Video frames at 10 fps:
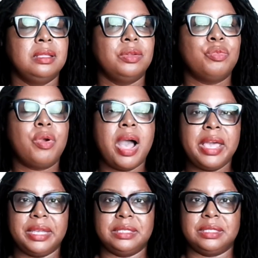
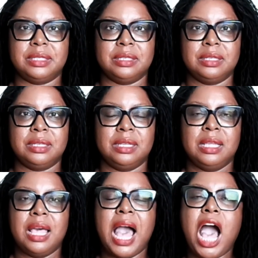write
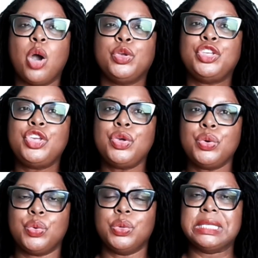how you
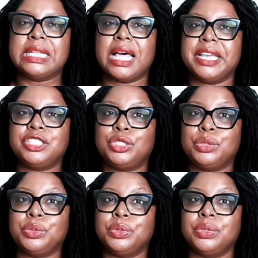would like
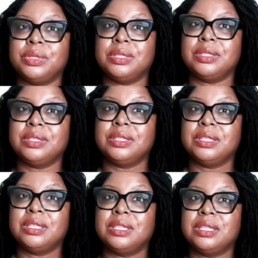to
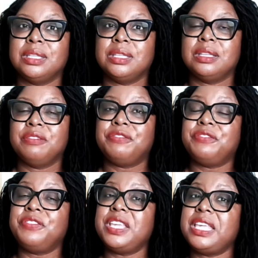
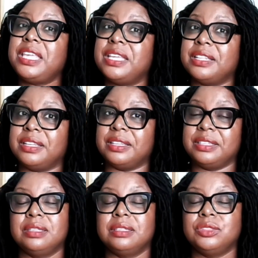feel
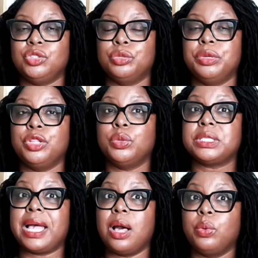during those
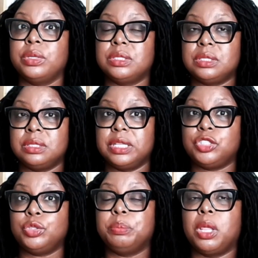hours
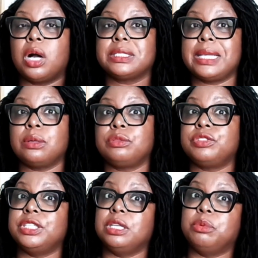that you blocked out
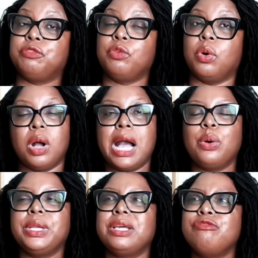the day before. How
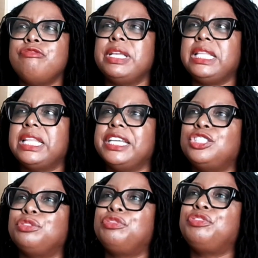would I really like
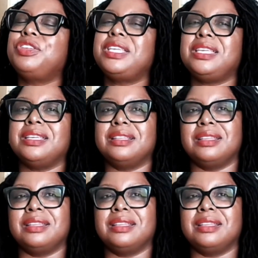to feel?